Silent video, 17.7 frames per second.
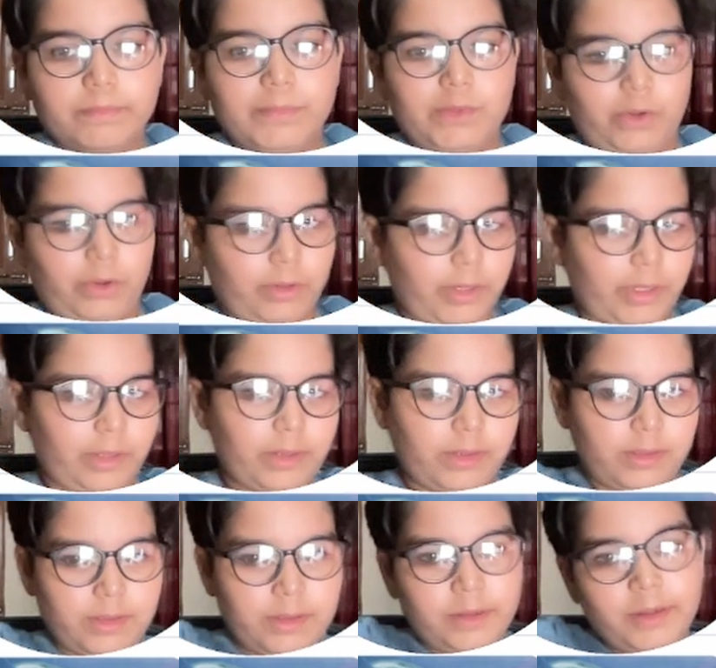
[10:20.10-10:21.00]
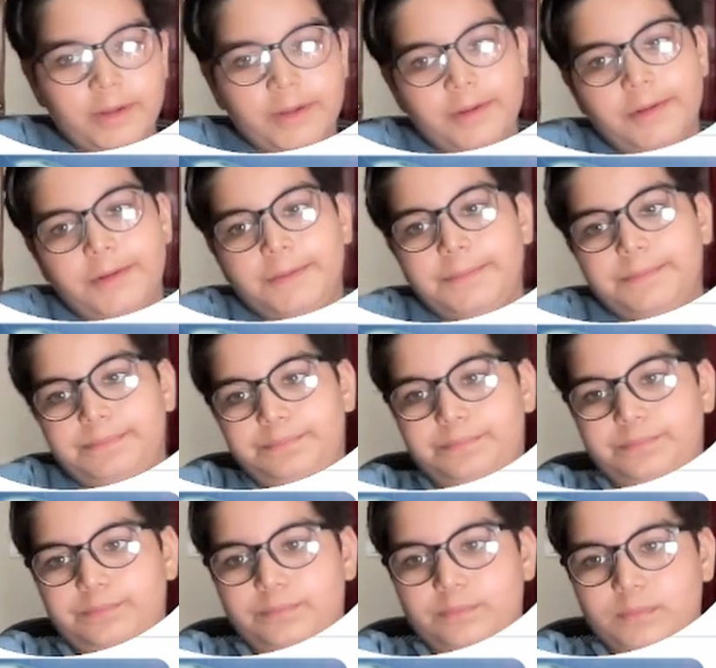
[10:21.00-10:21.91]
Okay,
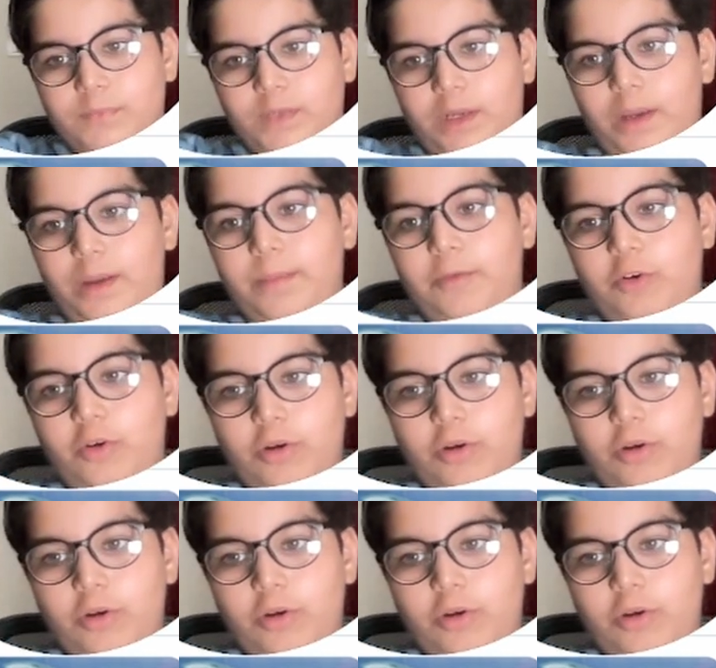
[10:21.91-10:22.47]
I'm